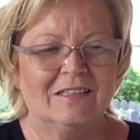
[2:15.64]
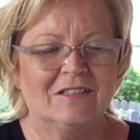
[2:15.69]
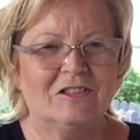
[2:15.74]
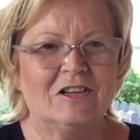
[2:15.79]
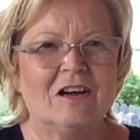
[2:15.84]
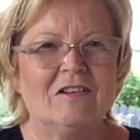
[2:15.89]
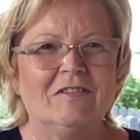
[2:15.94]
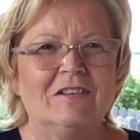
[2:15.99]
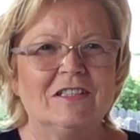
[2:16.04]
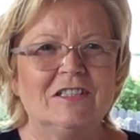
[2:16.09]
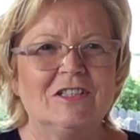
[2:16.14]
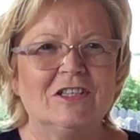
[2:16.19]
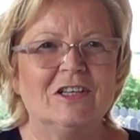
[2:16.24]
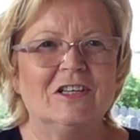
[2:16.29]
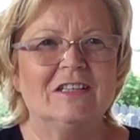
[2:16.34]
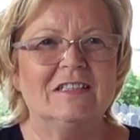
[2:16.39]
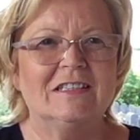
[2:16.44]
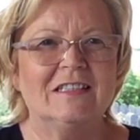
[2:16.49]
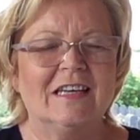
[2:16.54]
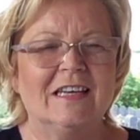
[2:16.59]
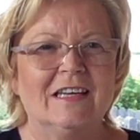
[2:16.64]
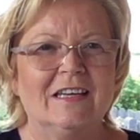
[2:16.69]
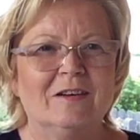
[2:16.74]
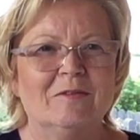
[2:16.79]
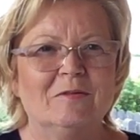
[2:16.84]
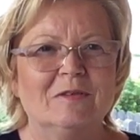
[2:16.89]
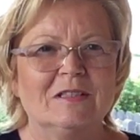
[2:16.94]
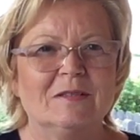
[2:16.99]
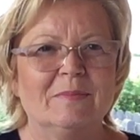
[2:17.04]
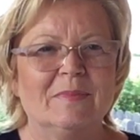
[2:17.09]
Travelling to
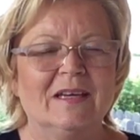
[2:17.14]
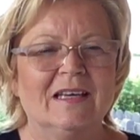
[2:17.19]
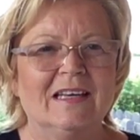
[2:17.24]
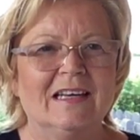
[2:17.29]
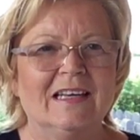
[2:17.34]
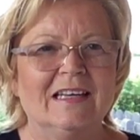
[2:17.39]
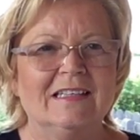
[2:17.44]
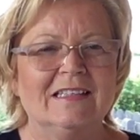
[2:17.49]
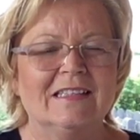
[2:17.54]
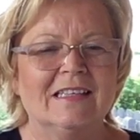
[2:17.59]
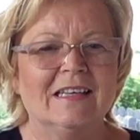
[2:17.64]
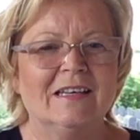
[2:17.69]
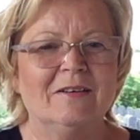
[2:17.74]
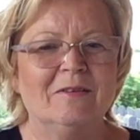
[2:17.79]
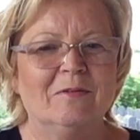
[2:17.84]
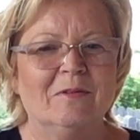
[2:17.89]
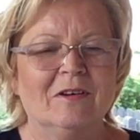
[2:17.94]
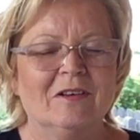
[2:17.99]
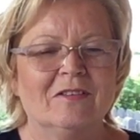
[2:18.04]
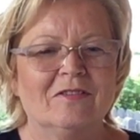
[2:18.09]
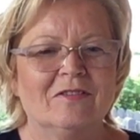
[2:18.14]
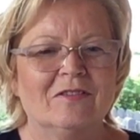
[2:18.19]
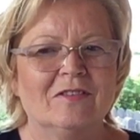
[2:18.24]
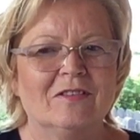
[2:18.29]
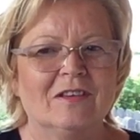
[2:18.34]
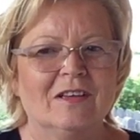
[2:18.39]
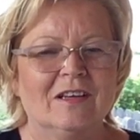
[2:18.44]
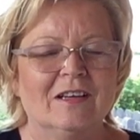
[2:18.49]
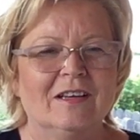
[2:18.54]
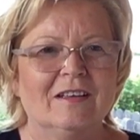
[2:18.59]
Altea was made easy
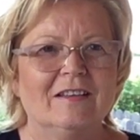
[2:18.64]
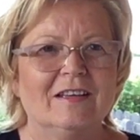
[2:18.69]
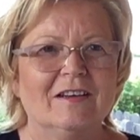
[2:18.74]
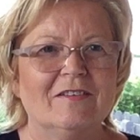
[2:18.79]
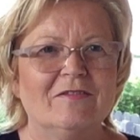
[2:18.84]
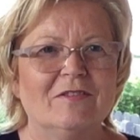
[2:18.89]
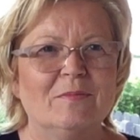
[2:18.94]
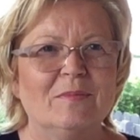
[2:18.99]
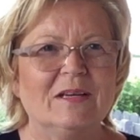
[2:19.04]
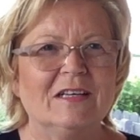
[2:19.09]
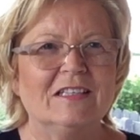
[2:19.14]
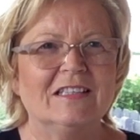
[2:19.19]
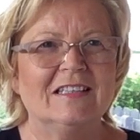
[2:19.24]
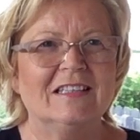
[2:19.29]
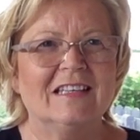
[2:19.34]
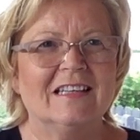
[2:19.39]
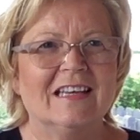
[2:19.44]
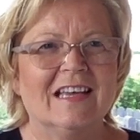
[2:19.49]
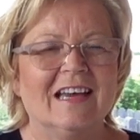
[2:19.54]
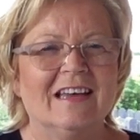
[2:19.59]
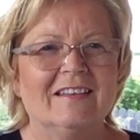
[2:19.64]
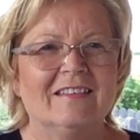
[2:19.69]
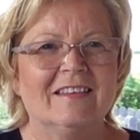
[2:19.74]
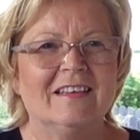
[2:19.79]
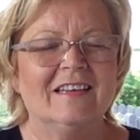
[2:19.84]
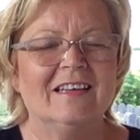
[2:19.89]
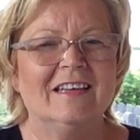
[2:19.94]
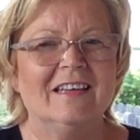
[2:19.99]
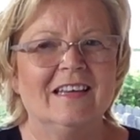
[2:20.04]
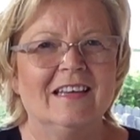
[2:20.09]
with the information that
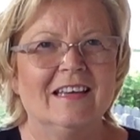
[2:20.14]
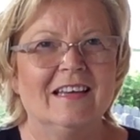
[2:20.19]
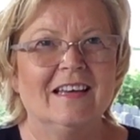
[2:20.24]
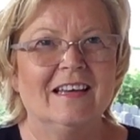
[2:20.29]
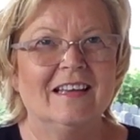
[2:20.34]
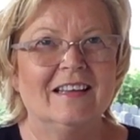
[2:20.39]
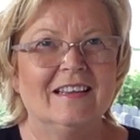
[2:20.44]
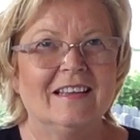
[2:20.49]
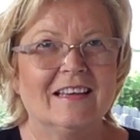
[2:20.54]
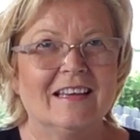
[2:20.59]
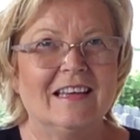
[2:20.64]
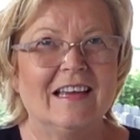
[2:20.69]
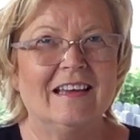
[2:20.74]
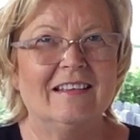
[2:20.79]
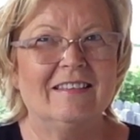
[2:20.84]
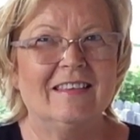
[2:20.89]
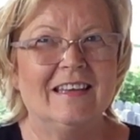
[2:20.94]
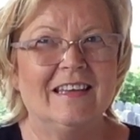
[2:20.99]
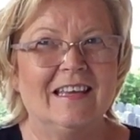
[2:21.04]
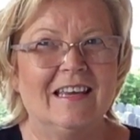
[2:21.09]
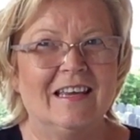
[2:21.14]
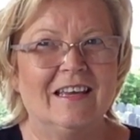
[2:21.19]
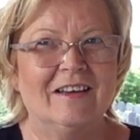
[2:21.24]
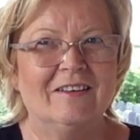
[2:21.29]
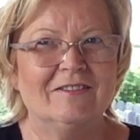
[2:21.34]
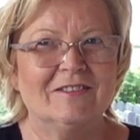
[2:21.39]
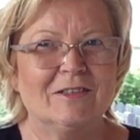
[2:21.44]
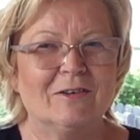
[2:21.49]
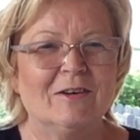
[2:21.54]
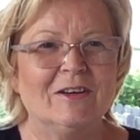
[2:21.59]
Kathy
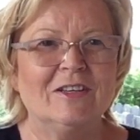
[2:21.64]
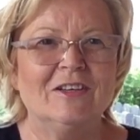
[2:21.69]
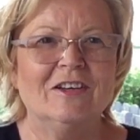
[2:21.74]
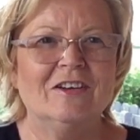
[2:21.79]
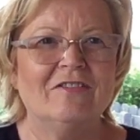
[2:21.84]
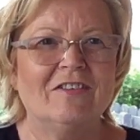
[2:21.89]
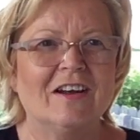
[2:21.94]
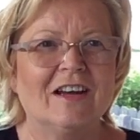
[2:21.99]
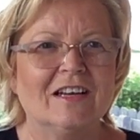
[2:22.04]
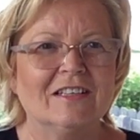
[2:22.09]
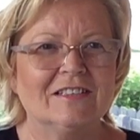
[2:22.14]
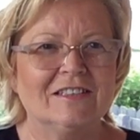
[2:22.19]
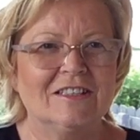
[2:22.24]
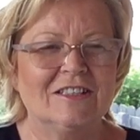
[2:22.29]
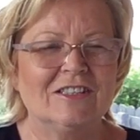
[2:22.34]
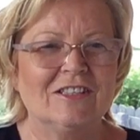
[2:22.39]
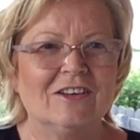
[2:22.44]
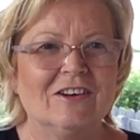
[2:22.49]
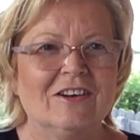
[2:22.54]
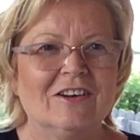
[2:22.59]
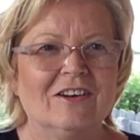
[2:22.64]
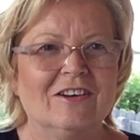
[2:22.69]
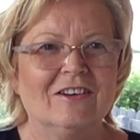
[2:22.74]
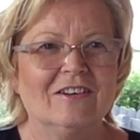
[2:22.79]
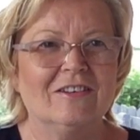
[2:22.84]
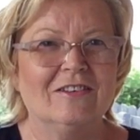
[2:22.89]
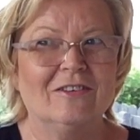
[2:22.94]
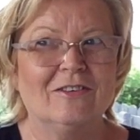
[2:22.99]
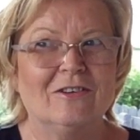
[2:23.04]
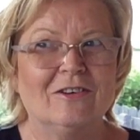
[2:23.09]
gave, so I knew if I got stuck
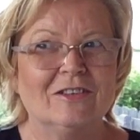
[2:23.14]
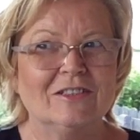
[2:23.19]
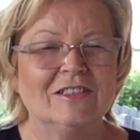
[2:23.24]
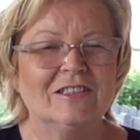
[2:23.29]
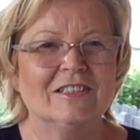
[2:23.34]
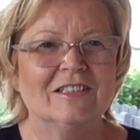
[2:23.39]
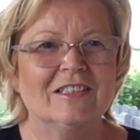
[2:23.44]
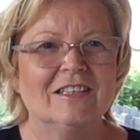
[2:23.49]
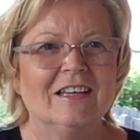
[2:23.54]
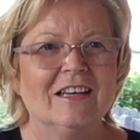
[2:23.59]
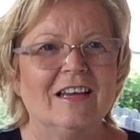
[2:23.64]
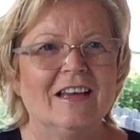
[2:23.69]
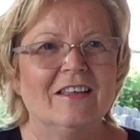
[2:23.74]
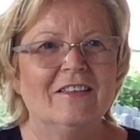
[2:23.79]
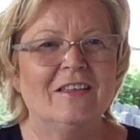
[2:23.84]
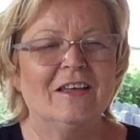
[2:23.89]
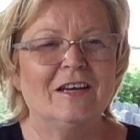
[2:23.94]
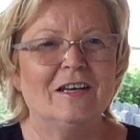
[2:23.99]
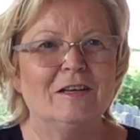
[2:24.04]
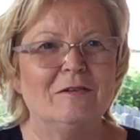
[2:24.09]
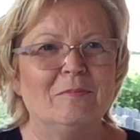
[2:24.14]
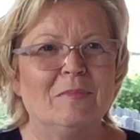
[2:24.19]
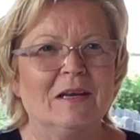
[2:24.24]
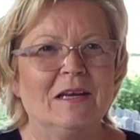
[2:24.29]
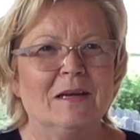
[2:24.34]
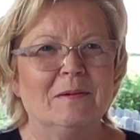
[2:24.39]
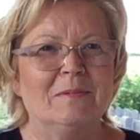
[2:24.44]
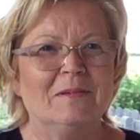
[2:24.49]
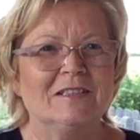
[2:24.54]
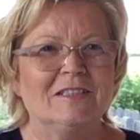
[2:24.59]
or lost that I'd
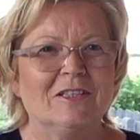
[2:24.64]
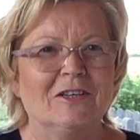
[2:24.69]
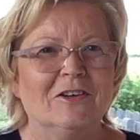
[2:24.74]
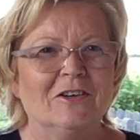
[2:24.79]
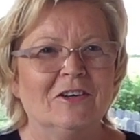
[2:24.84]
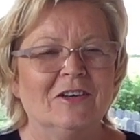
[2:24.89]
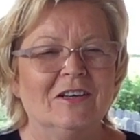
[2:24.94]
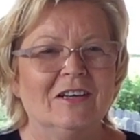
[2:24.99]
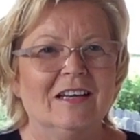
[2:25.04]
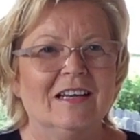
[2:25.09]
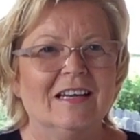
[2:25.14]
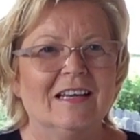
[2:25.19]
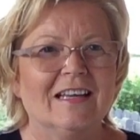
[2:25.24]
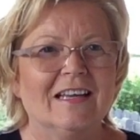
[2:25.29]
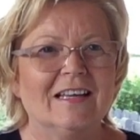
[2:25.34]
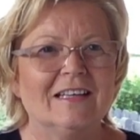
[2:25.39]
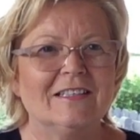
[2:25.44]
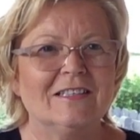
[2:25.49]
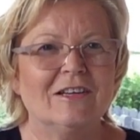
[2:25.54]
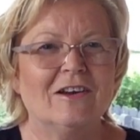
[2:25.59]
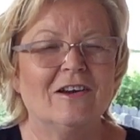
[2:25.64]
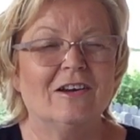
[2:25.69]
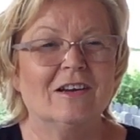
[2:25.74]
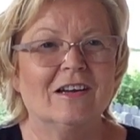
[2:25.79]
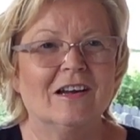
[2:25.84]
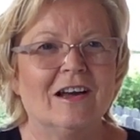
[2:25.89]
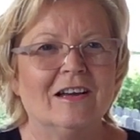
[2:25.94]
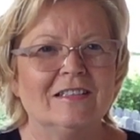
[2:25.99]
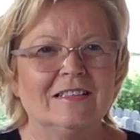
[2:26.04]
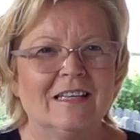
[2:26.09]
be able to get in
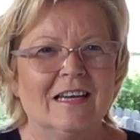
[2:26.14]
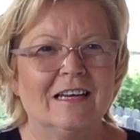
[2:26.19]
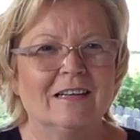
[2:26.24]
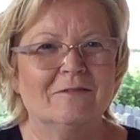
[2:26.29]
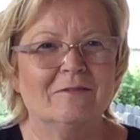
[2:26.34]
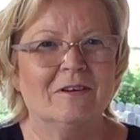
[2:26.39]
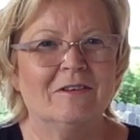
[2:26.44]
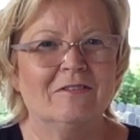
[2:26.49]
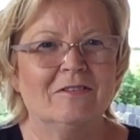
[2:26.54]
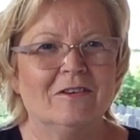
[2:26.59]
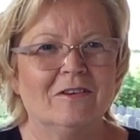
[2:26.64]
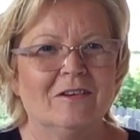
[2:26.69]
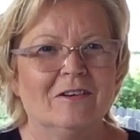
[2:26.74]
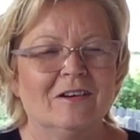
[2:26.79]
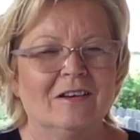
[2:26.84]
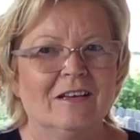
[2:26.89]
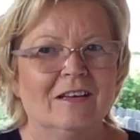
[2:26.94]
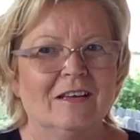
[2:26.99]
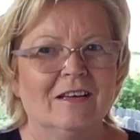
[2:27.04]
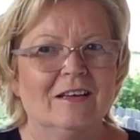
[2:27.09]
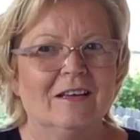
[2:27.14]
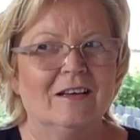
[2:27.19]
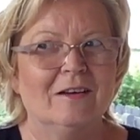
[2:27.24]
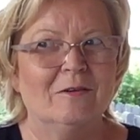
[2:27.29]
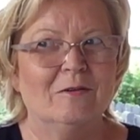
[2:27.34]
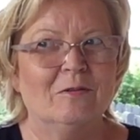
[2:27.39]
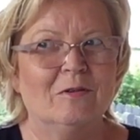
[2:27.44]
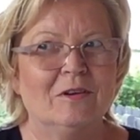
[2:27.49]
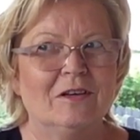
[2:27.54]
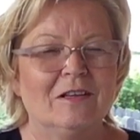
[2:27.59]
contact with her.
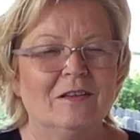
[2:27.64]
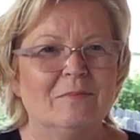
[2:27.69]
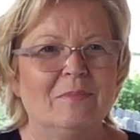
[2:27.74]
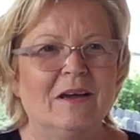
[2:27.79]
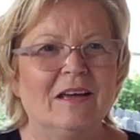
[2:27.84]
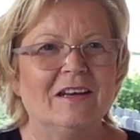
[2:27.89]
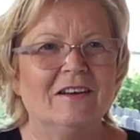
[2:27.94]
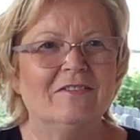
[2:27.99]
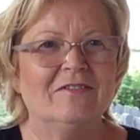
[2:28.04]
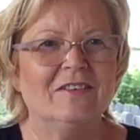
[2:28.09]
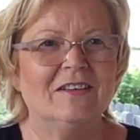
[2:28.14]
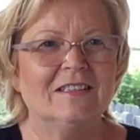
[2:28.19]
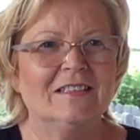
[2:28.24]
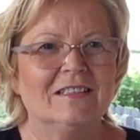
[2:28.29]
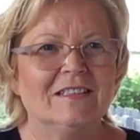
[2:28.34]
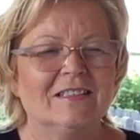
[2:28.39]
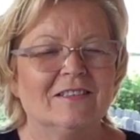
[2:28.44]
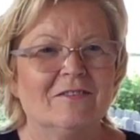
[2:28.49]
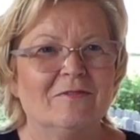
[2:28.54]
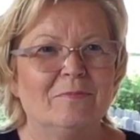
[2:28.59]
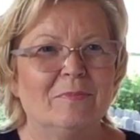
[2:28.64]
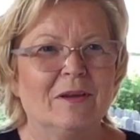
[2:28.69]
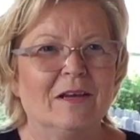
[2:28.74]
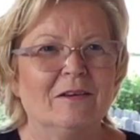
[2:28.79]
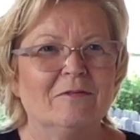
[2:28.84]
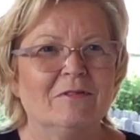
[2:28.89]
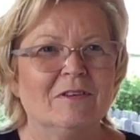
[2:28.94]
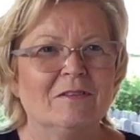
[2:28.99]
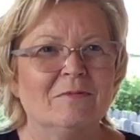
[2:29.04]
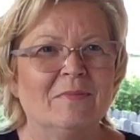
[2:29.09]
One of the benefits of
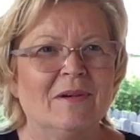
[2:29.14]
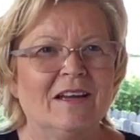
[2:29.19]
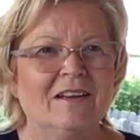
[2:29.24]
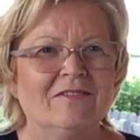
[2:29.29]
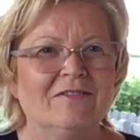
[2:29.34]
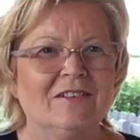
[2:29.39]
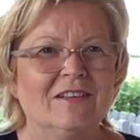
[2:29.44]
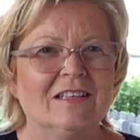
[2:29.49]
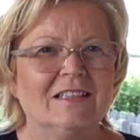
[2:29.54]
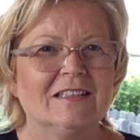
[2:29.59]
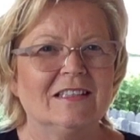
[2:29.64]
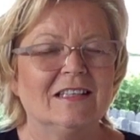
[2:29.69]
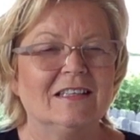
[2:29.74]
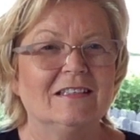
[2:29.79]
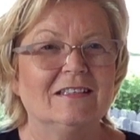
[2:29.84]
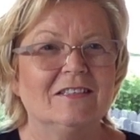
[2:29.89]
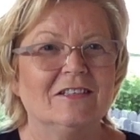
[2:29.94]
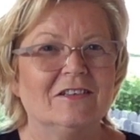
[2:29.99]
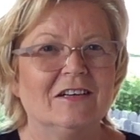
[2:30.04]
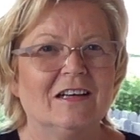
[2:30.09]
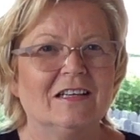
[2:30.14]
being with Mindful Academy